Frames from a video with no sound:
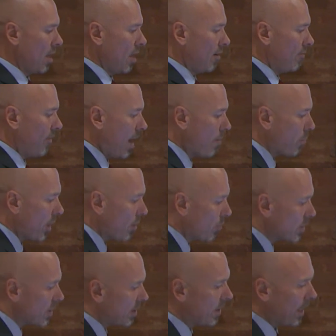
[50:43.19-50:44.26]
Fabric
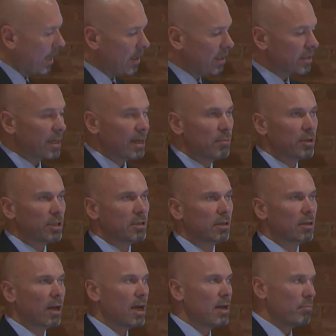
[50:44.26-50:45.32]
was a Danish limited
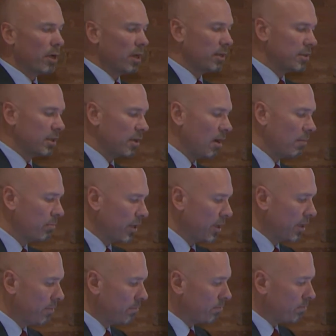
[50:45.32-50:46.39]
liability
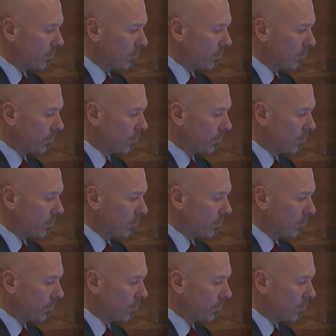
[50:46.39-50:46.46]
company.